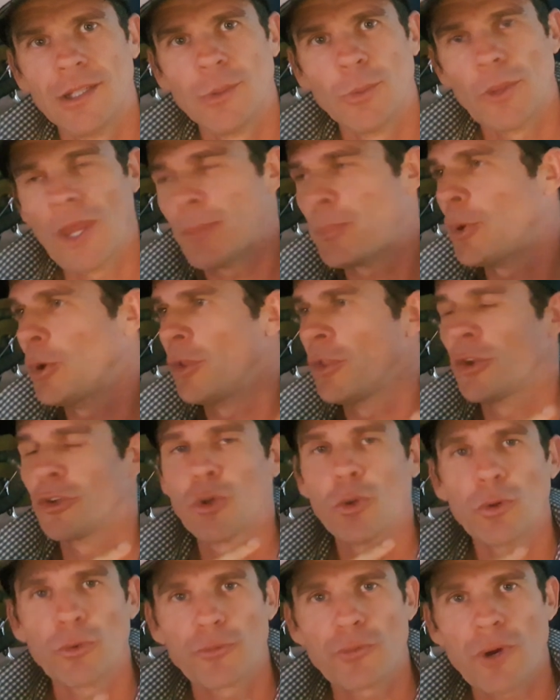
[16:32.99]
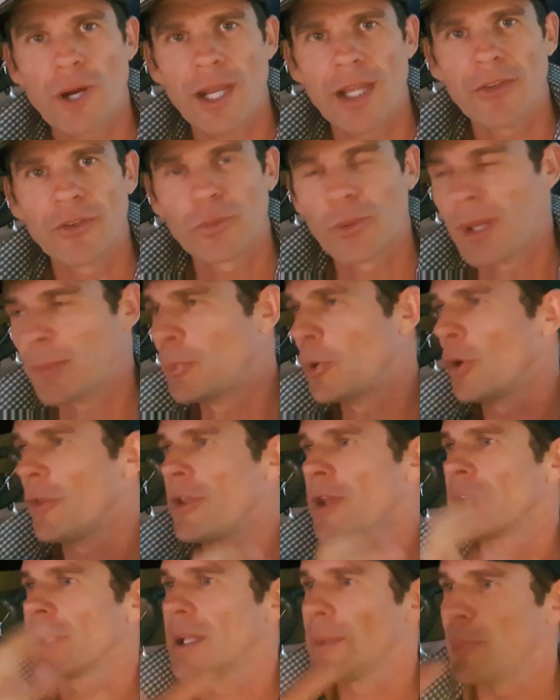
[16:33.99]
When they put on the Tour de France, when they put on
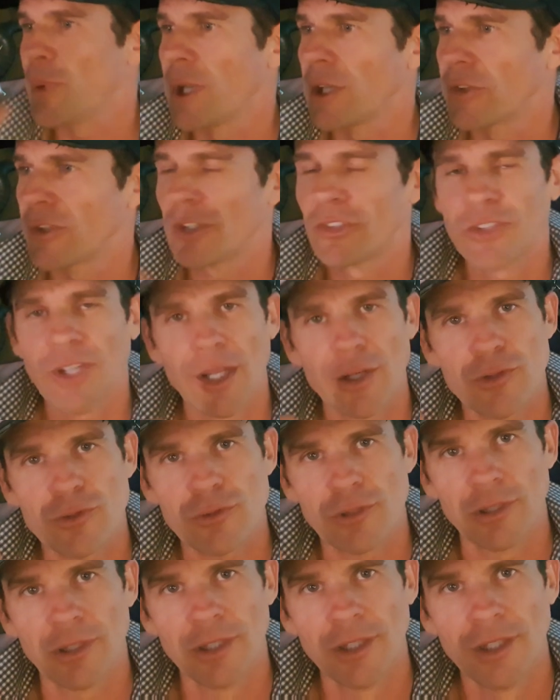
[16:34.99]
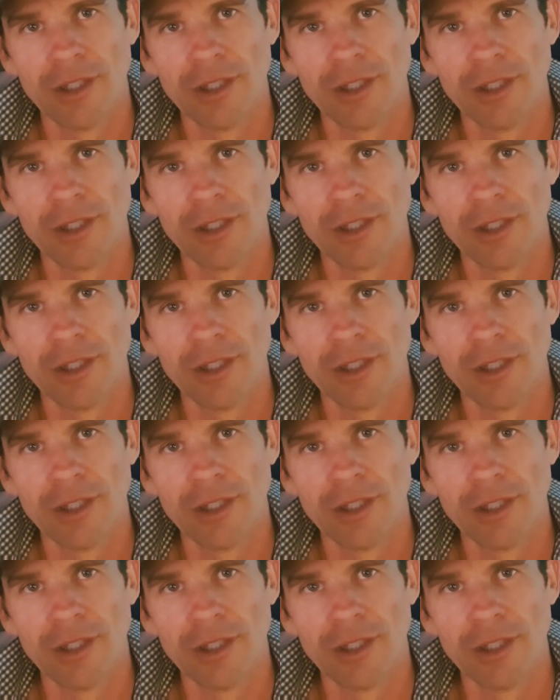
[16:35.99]
the Olympics, etc.,